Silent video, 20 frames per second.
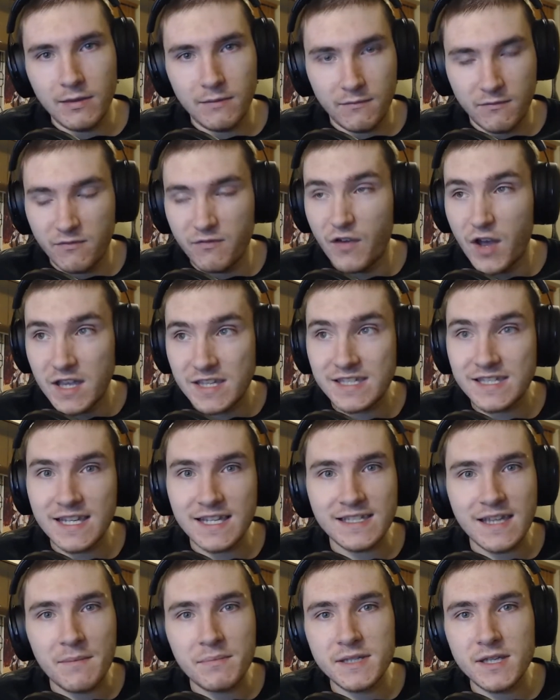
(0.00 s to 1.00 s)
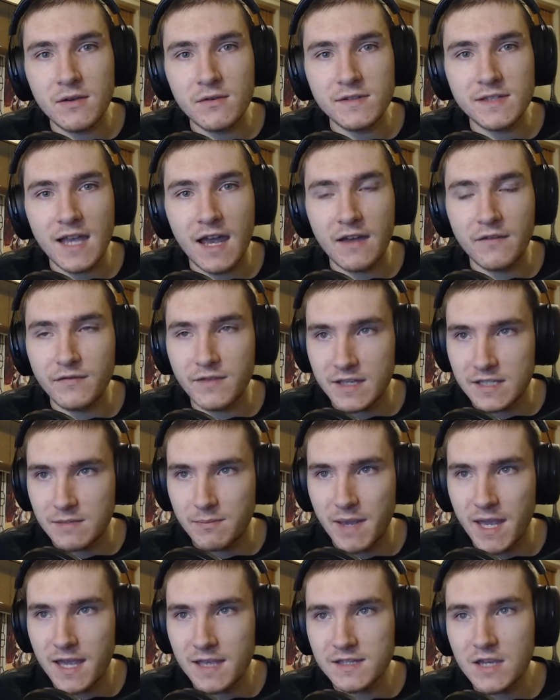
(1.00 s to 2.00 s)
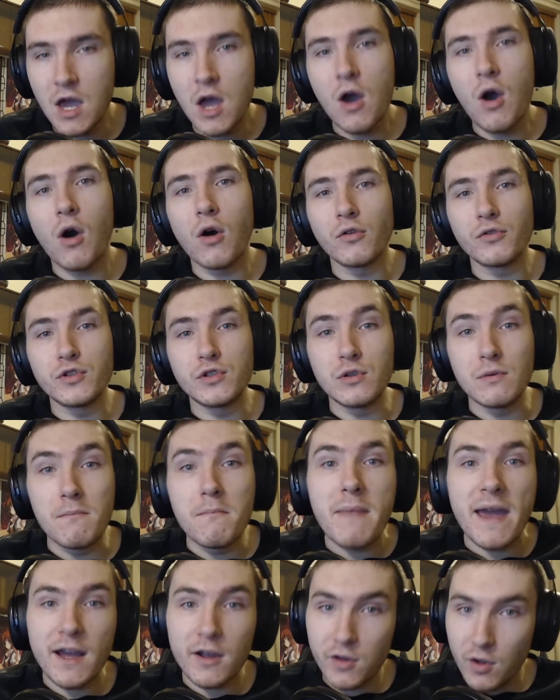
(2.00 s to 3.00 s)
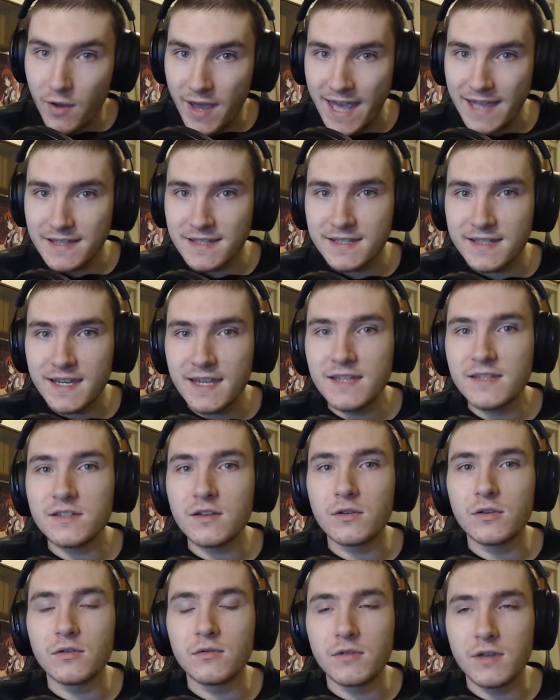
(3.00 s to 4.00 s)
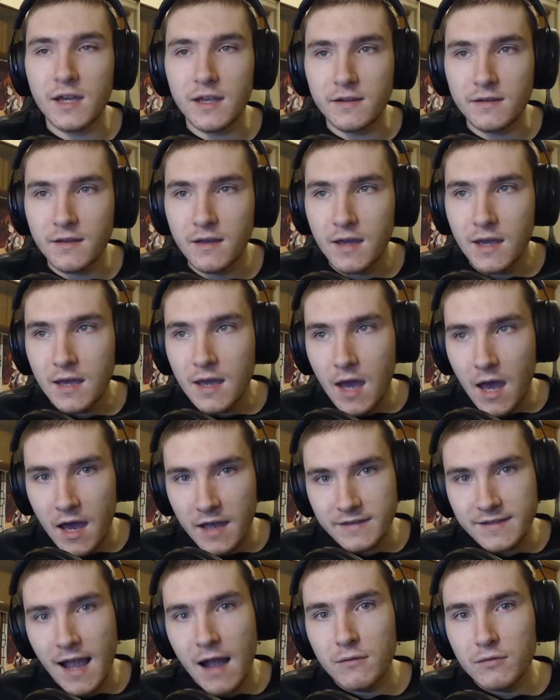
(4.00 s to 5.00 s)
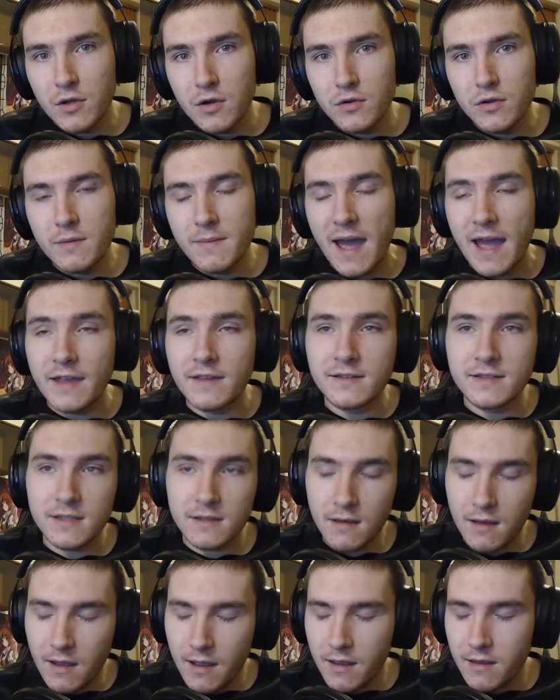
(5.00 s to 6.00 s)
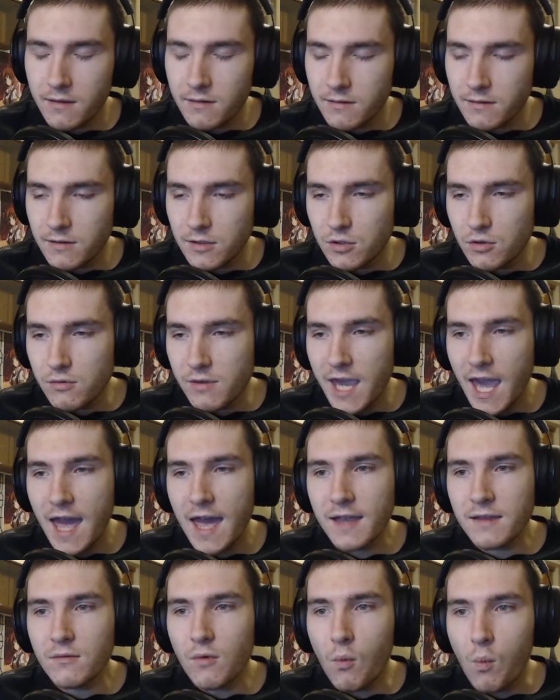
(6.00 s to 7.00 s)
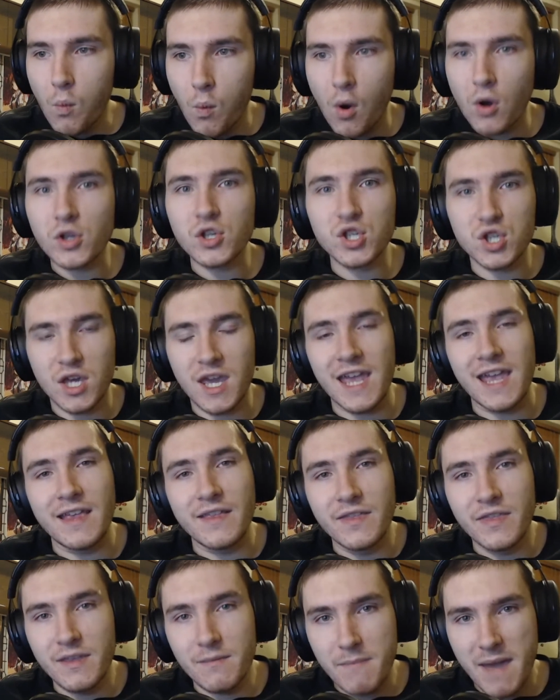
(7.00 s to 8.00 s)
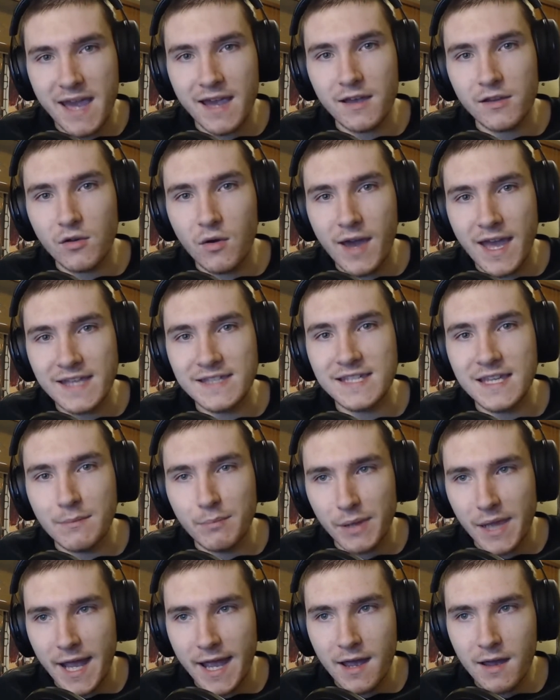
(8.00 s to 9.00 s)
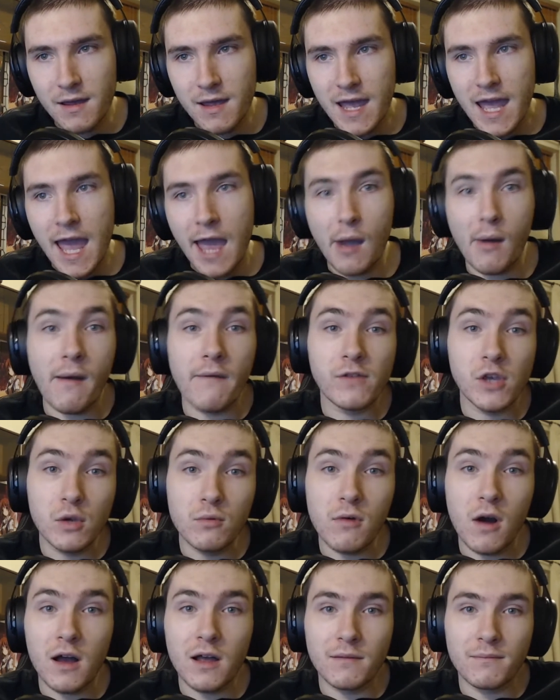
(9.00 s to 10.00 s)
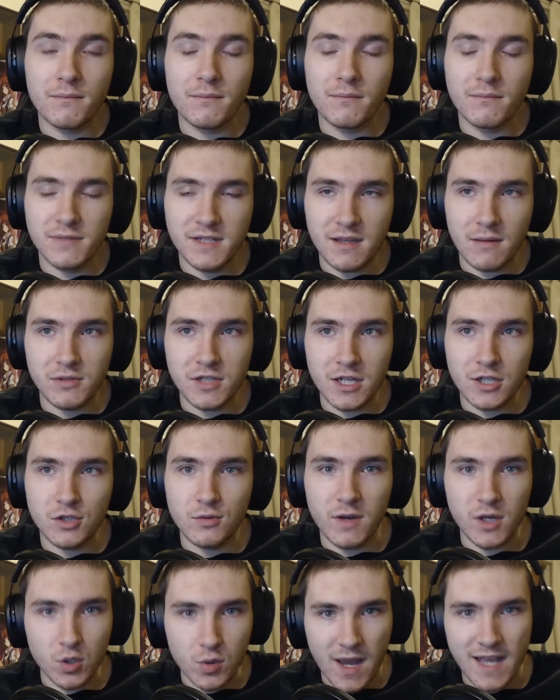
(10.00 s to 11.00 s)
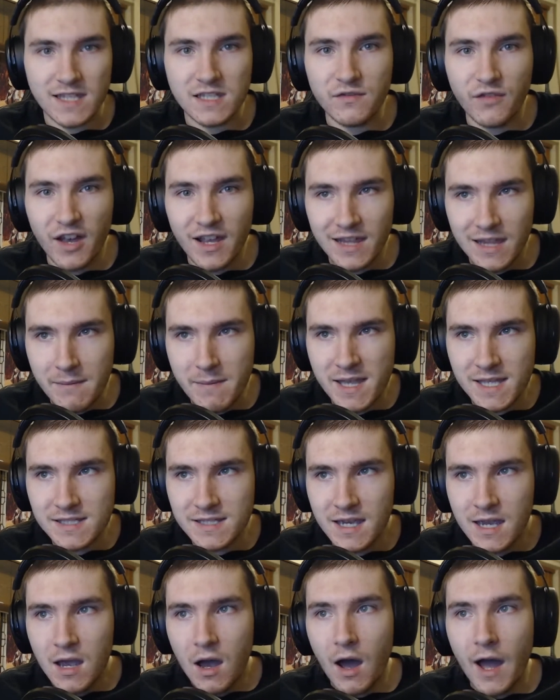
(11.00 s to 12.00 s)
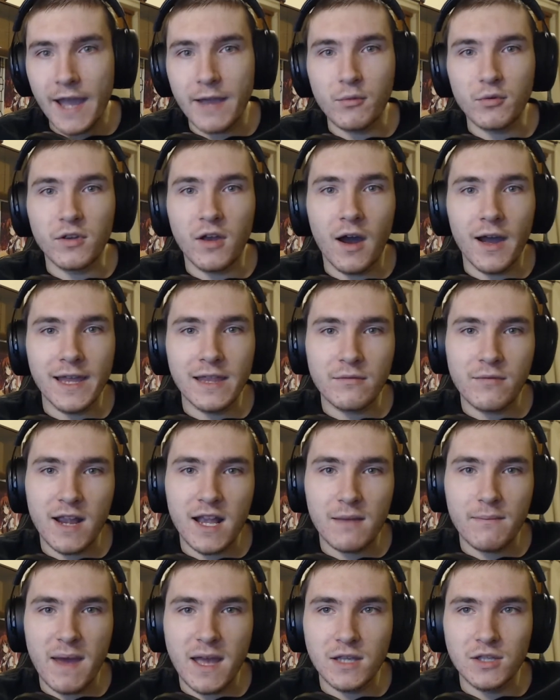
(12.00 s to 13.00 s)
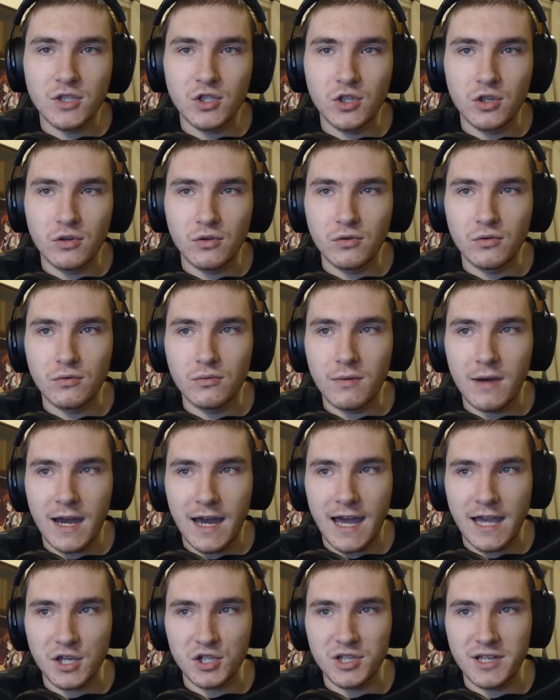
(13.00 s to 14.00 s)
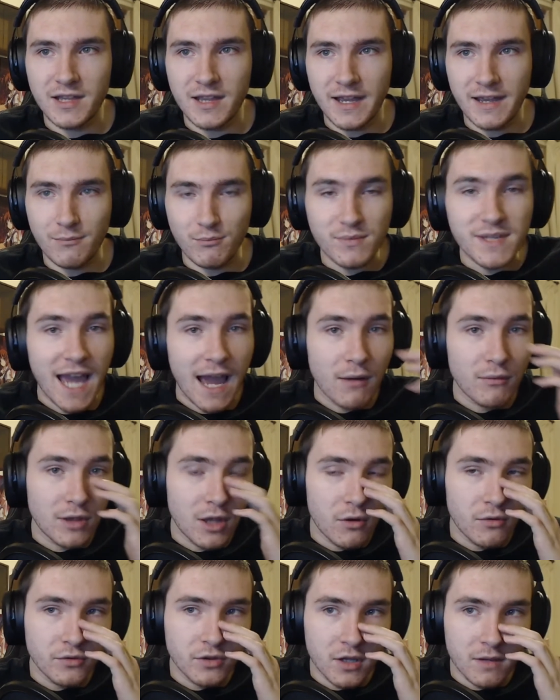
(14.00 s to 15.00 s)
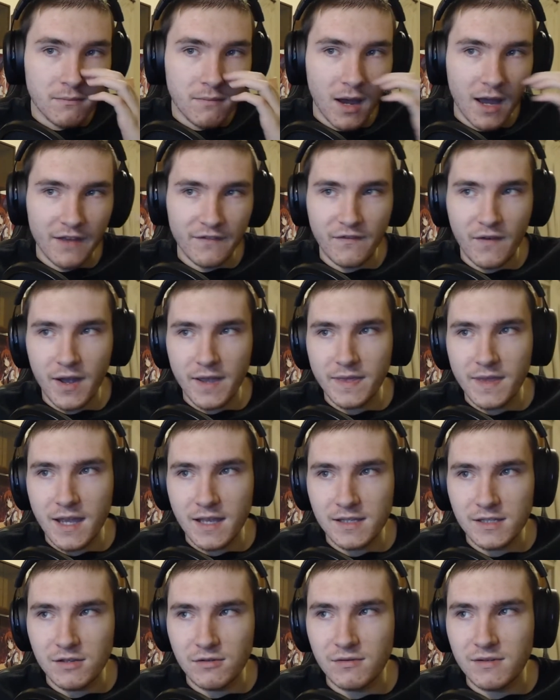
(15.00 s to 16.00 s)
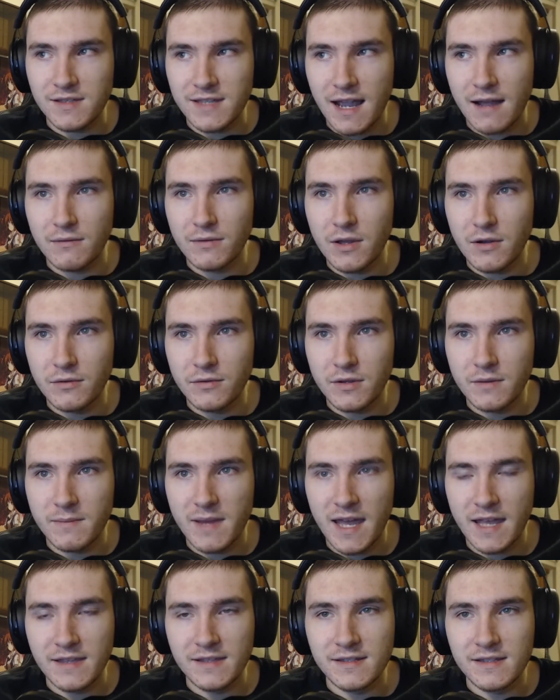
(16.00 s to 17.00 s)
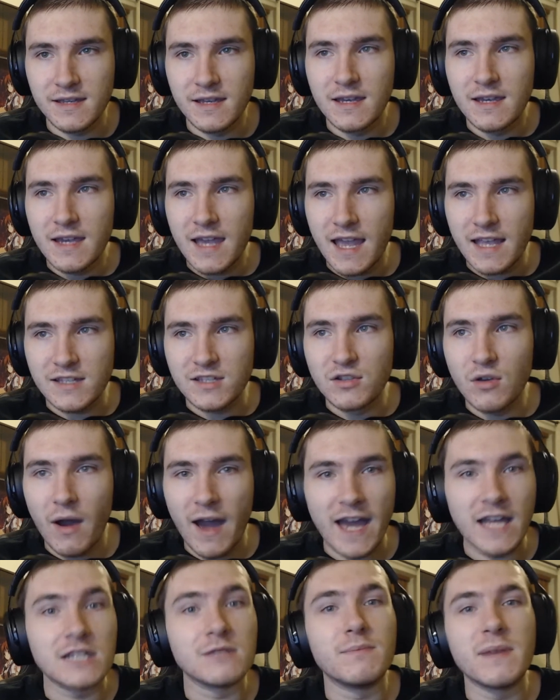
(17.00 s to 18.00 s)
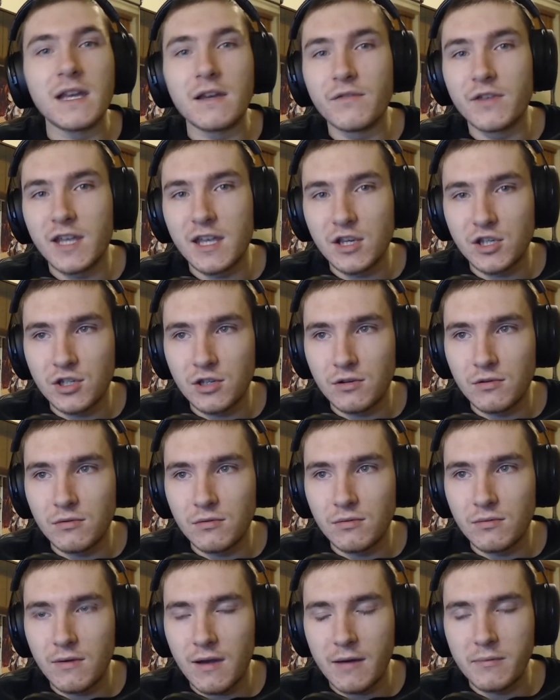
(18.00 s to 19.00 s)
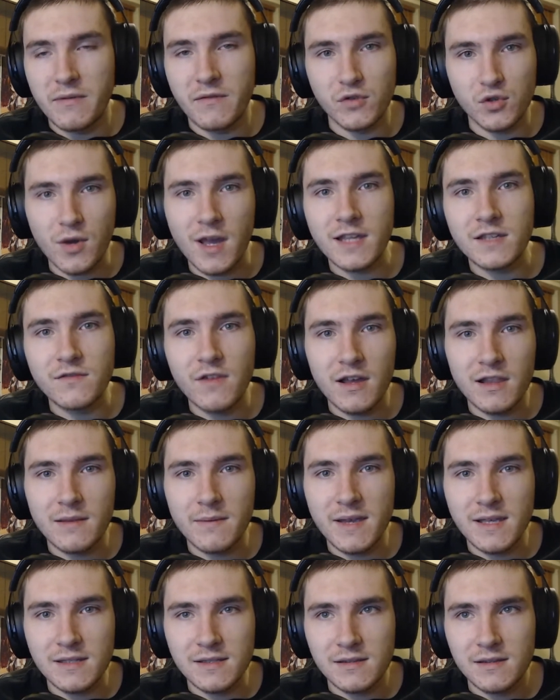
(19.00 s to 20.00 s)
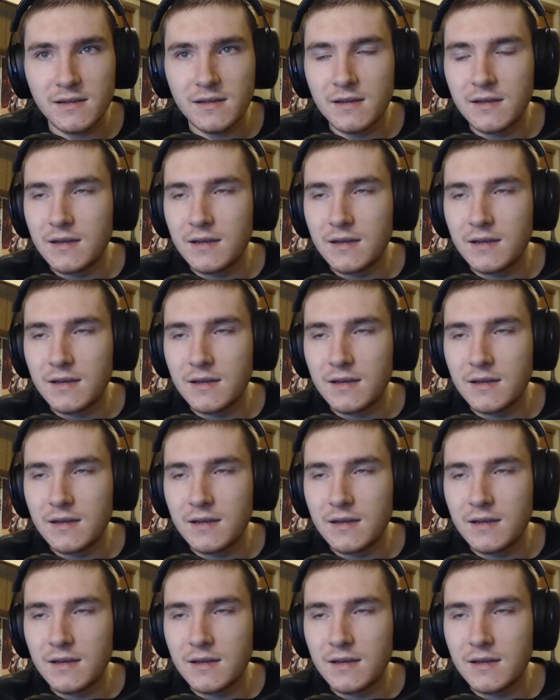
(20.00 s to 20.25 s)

first 6 episodes that have disappeared onto Mega.NZ, so you can download them, and you can watch in the Mega.NZ player. However, you are subject to a transfer limit. I would highly recommend you actually download them. I find that you can download them and it's not as big of an issue with a transfer limit.